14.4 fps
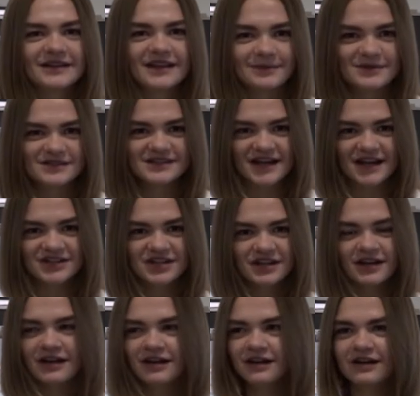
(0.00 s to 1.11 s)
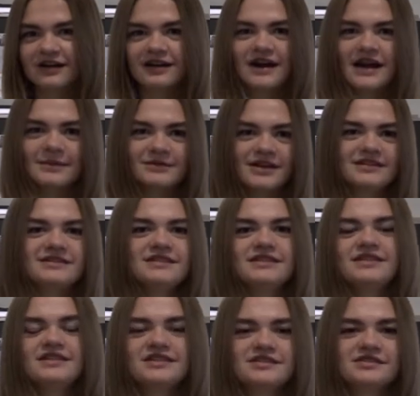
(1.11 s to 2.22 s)
name is Dasha. I'm 19
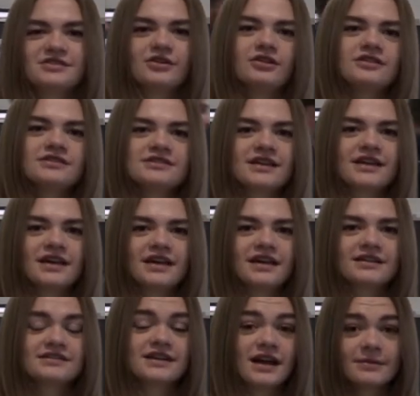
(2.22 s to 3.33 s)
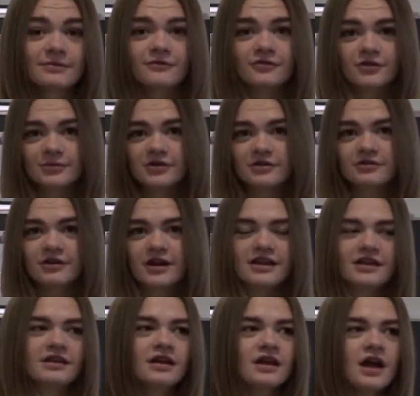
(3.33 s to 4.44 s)
years old and I'm from
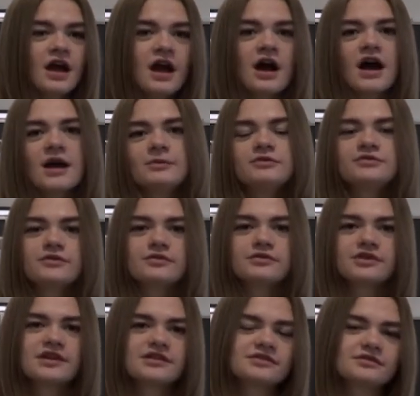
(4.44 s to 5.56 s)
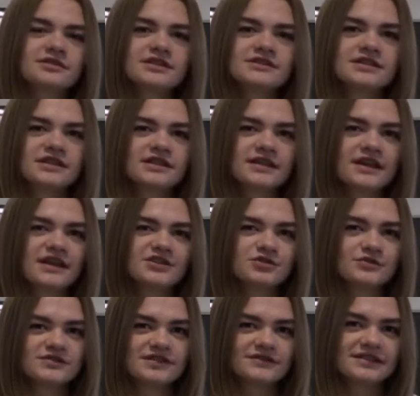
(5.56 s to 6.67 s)
Ukraine. I moved to the Netherlands in the age of
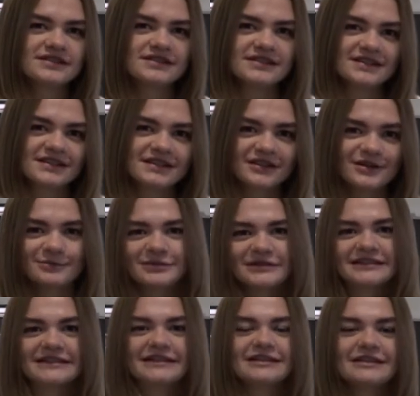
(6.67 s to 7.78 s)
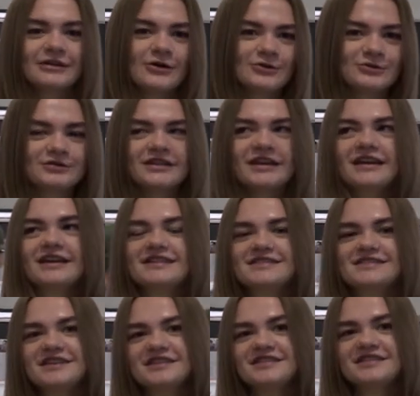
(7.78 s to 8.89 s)
17, completely alone, and
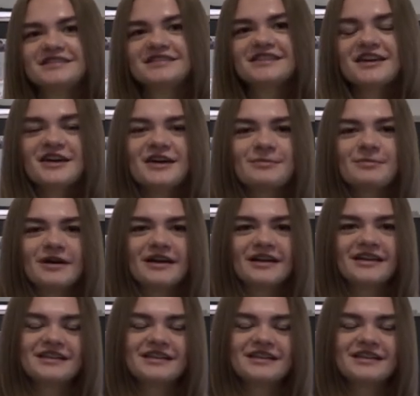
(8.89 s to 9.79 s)
started my